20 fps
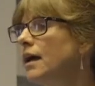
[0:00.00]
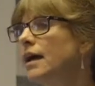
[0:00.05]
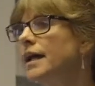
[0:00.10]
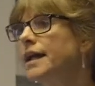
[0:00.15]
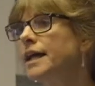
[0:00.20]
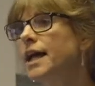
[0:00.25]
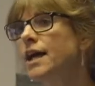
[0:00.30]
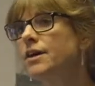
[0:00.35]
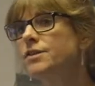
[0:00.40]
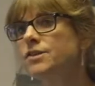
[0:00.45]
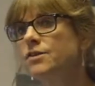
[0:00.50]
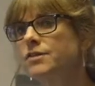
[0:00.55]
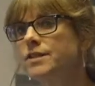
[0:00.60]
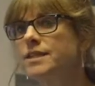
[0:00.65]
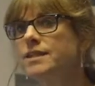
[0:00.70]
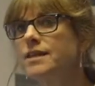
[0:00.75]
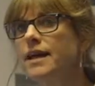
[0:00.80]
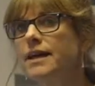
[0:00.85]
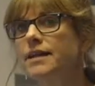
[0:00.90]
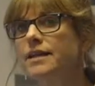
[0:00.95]
And it goes on to
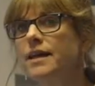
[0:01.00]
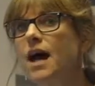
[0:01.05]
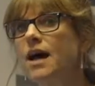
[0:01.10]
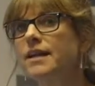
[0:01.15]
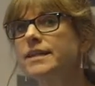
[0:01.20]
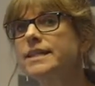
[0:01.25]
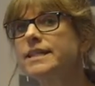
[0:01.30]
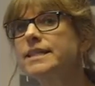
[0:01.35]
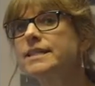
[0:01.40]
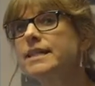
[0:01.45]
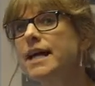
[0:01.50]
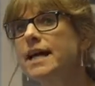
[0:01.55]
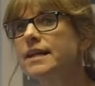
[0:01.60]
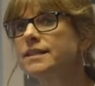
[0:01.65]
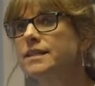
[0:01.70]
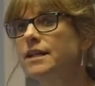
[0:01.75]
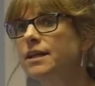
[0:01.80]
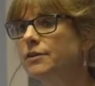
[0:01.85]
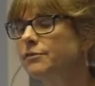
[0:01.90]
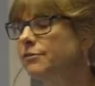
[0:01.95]
say that
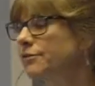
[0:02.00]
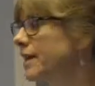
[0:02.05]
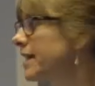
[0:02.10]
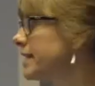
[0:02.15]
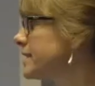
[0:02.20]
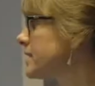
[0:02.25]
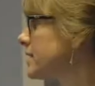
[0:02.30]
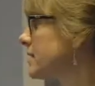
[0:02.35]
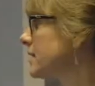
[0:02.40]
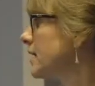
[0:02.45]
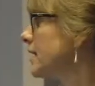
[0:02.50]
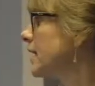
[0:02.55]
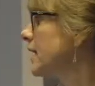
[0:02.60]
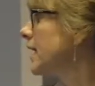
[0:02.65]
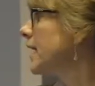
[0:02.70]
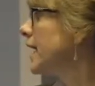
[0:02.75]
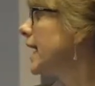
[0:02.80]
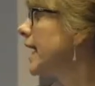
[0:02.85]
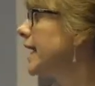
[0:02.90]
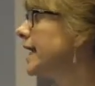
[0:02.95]
understanding of risk
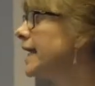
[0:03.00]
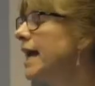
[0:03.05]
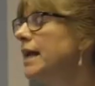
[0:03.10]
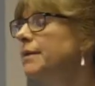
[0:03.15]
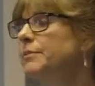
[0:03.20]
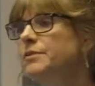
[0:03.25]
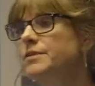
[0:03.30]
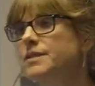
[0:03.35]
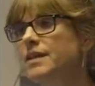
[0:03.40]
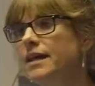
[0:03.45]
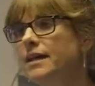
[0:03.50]
enables